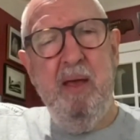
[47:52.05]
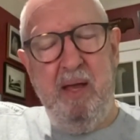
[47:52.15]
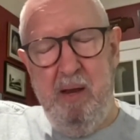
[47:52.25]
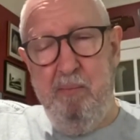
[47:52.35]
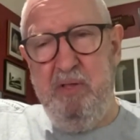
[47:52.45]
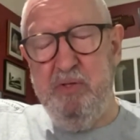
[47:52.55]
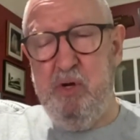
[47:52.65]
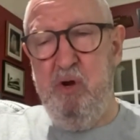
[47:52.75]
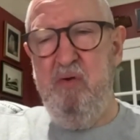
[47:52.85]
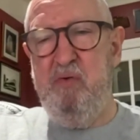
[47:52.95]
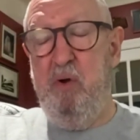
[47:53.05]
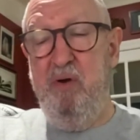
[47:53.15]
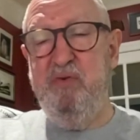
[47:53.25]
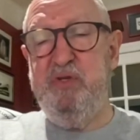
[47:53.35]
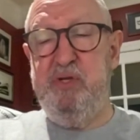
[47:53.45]
I come around this curve, and
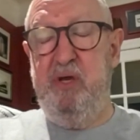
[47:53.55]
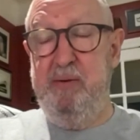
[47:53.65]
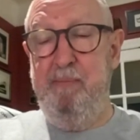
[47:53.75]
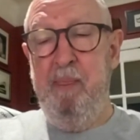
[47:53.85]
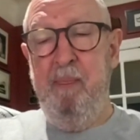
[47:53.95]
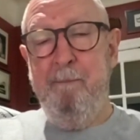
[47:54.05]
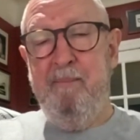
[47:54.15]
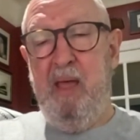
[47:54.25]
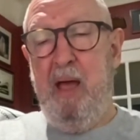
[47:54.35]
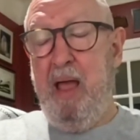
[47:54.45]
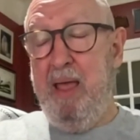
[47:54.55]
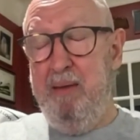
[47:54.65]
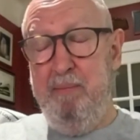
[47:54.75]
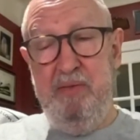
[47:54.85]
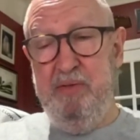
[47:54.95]
all of a sudden, I
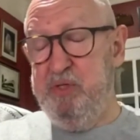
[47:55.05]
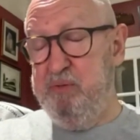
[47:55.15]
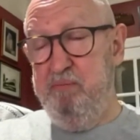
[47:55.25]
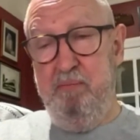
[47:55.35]
am in this